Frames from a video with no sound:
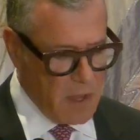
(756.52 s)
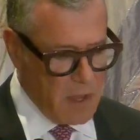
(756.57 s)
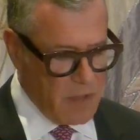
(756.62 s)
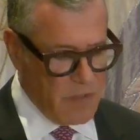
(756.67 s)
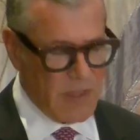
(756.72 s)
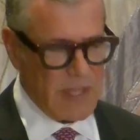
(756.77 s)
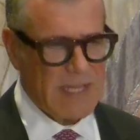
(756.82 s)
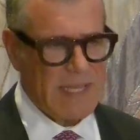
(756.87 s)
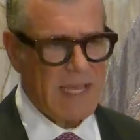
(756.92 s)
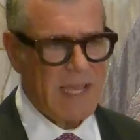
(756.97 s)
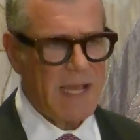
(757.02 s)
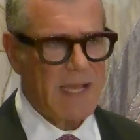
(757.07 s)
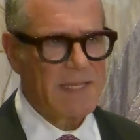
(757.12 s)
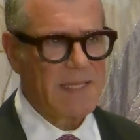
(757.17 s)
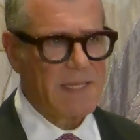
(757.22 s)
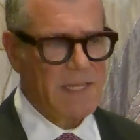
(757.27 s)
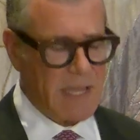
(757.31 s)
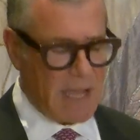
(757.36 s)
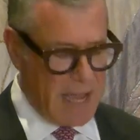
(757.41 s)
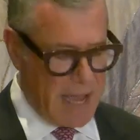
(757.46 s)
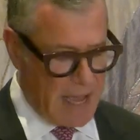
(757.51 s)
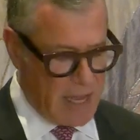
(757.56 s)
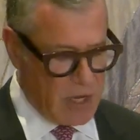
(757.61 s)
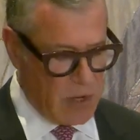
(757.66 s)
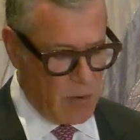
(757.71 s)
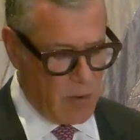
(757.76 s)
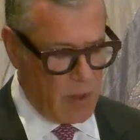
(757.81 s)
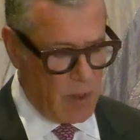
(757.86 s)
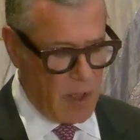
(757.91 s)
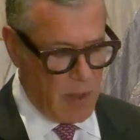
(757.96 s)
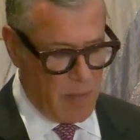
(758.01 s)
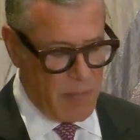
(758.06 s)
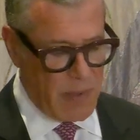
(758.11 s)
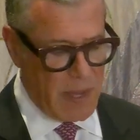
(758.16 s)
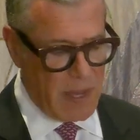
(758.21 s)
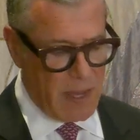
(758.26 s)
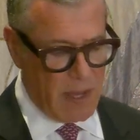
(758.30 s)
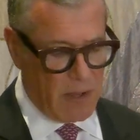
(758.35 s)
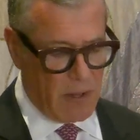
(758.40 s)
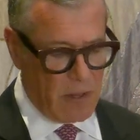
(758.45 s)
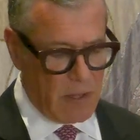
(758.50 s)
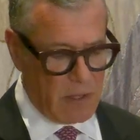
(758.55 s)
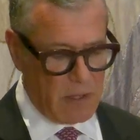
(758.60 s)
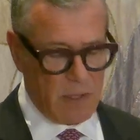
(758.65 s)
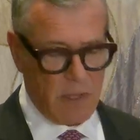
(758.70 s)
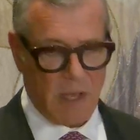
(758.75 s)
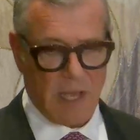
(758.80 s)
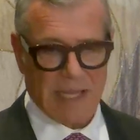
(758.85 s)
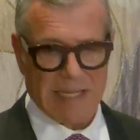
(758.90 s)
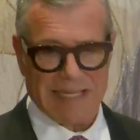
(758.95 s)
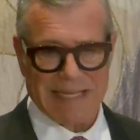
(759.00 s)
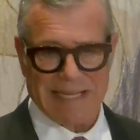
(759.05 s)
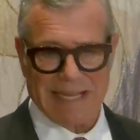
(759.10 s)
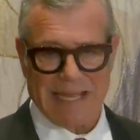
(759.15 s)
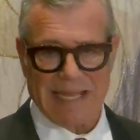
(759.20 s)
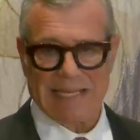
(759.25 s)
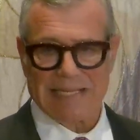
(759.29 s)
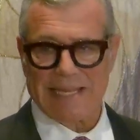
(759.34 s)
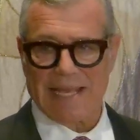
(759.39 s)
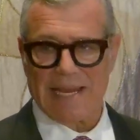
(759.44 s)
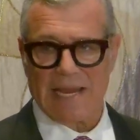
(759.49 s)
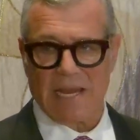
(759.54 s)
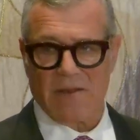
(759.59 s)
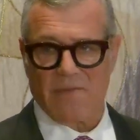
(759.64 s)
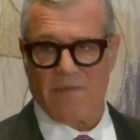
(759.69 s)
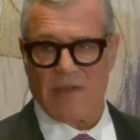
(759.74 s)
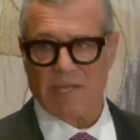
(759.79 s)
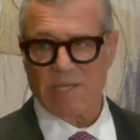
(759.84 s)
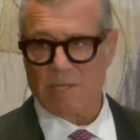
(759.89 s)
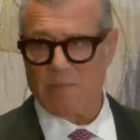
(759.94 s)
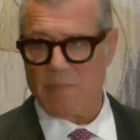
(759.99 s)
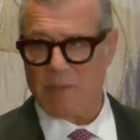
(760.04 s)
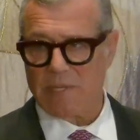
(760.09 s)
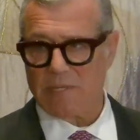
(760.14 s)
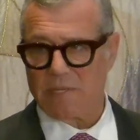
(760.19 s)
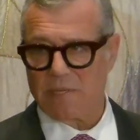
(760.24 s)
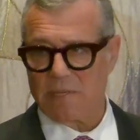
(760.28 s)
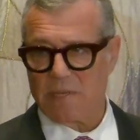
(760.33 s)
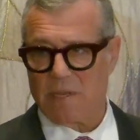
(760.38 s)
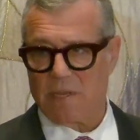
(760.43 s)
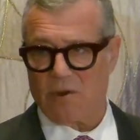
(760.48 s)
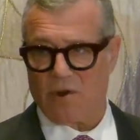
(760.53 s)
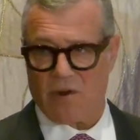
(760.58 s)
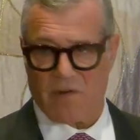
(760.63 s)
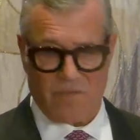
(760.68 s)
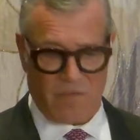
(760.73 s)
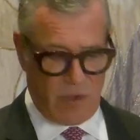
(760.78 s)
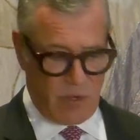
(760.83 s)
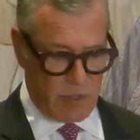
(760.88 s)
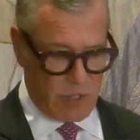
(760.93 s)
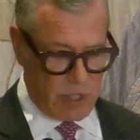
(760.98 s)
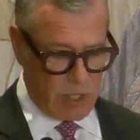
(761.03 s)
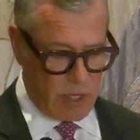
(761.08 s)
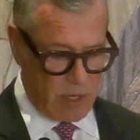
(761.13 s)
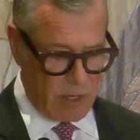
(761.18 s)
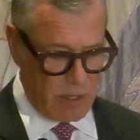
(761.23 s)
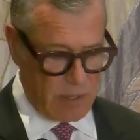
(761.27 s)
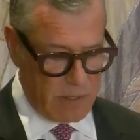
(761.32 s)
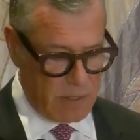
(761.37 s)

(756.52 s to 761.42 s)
The TST annual appeal is an investment in our future.